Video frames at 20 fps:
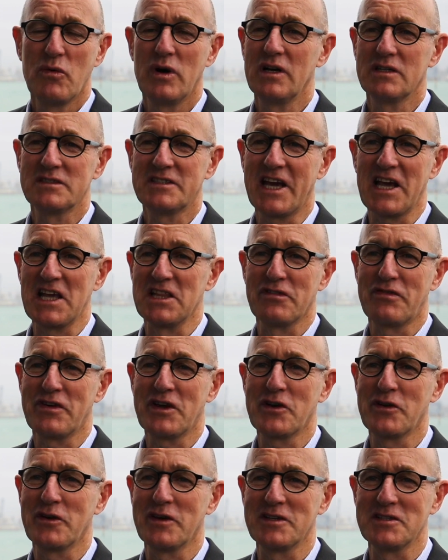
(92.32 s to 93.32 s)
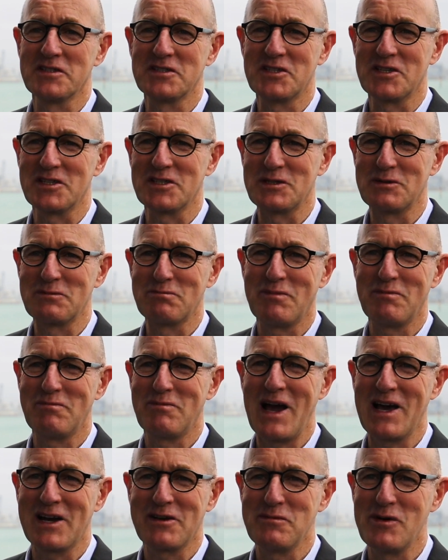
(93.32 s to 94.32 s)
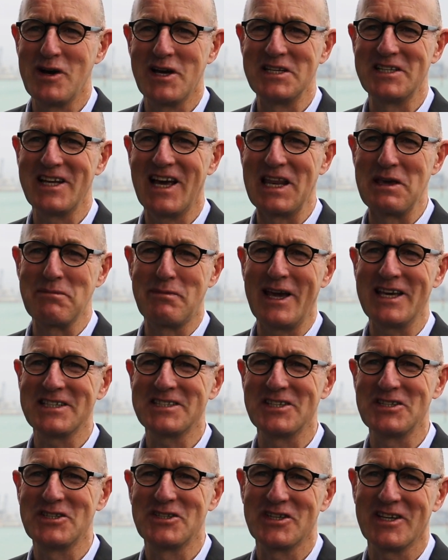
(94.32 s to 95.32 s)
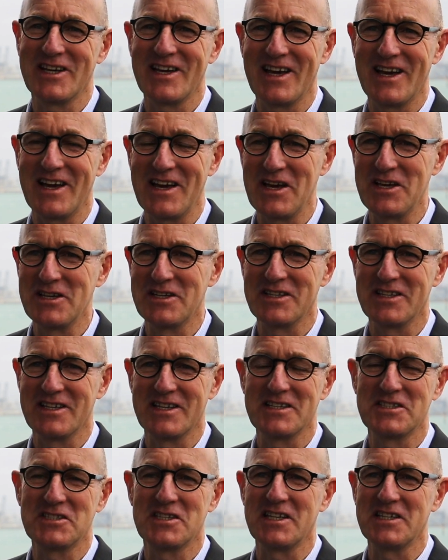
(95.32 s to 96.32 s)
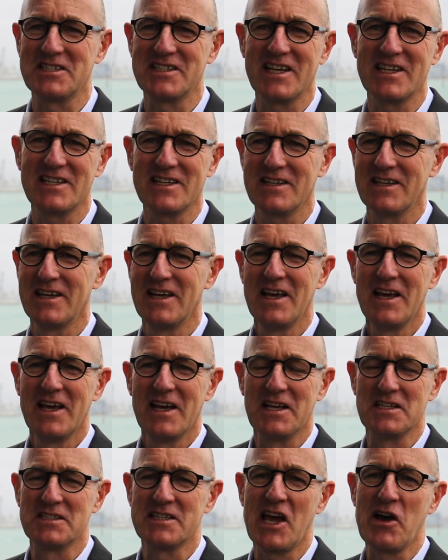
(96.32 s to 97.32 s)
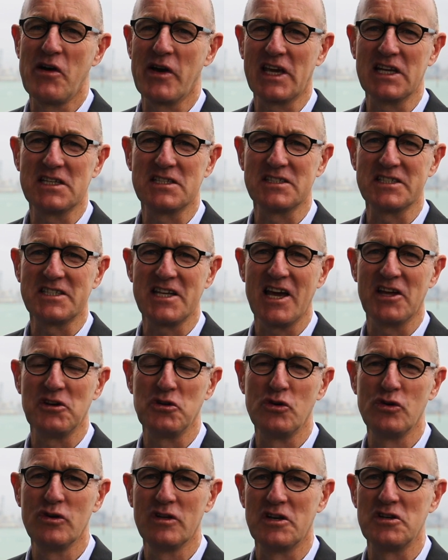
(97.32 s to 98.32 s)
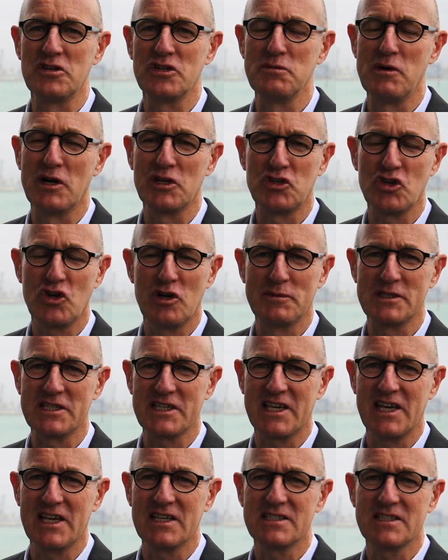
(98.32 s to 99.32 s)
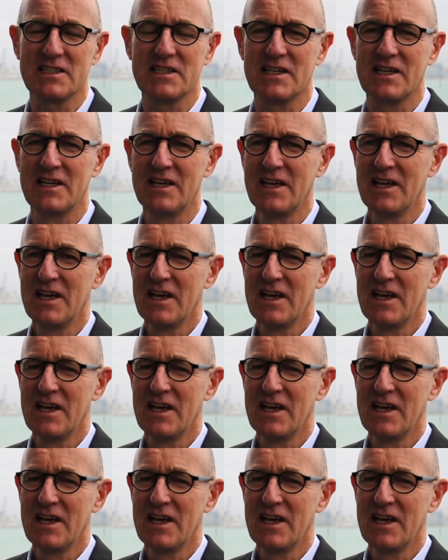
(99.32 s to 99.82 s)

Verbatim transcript: Well, taking the ferry is just part of my daily passage uh, into the city centre. It's how I get to the town hall and do my job as a councillor.